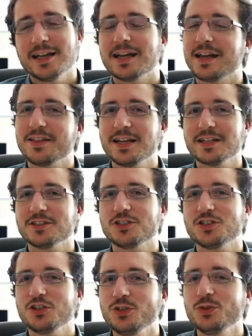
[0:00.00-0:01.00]
And I
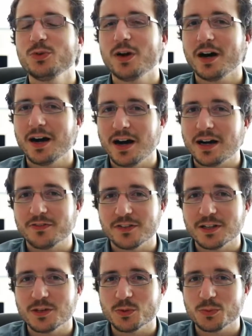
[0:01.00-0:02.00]
think too
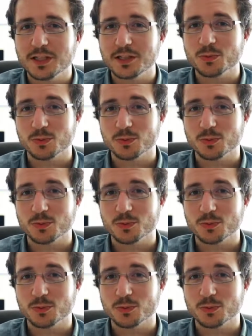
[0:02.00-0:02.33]
often we